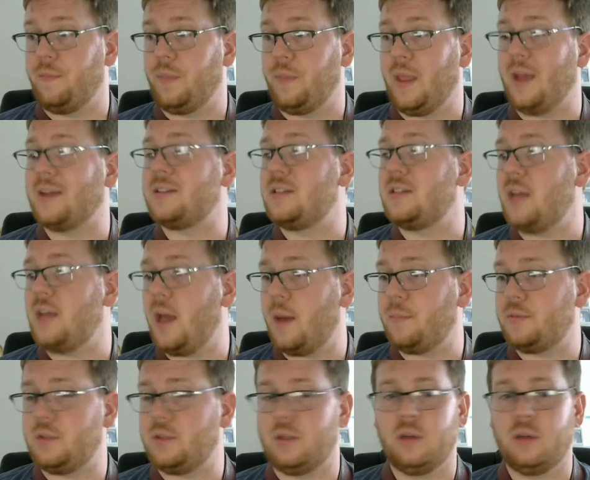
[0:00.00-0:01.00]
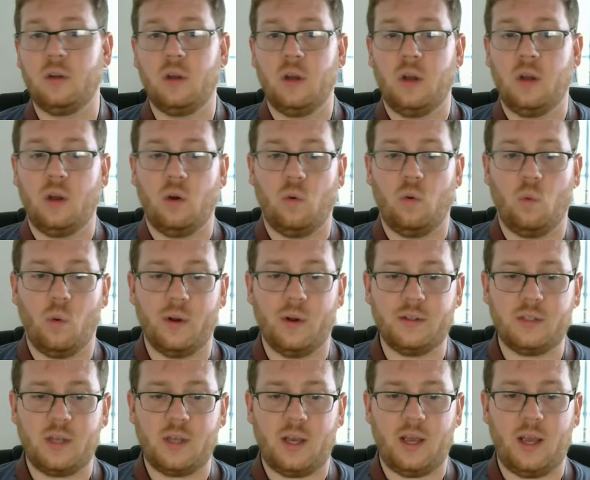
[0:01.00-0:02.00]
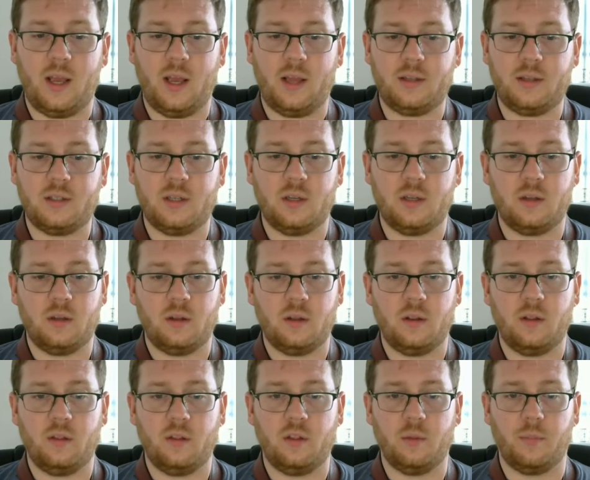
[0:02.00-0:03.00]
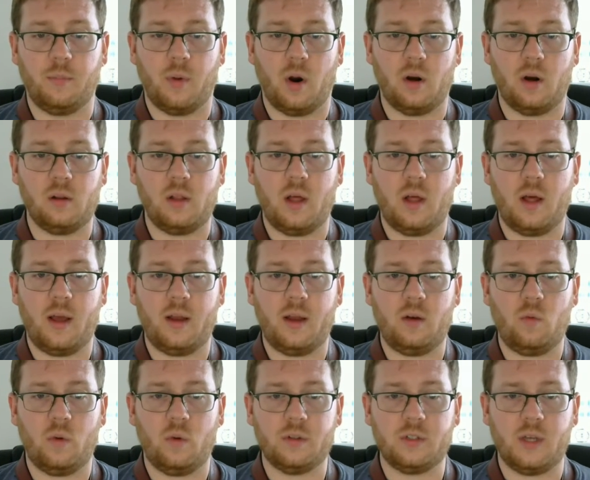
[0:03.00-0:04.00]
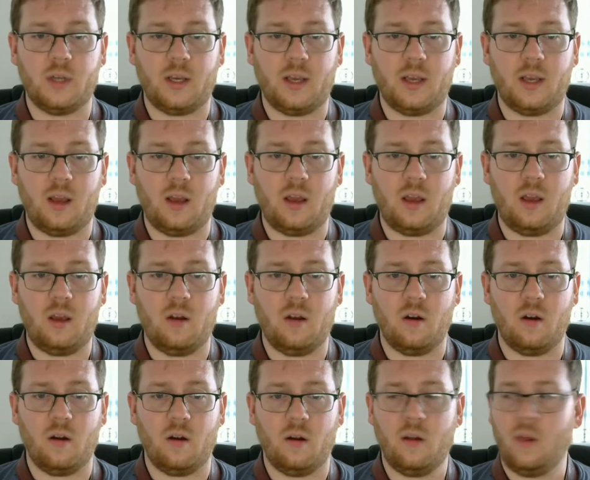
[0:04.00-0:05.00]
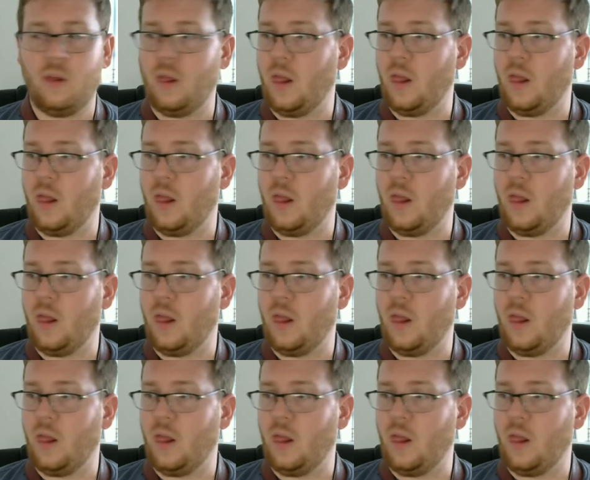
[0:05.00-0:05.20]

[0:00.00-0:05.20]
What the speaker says: Except once I hit the bar line, once I get here,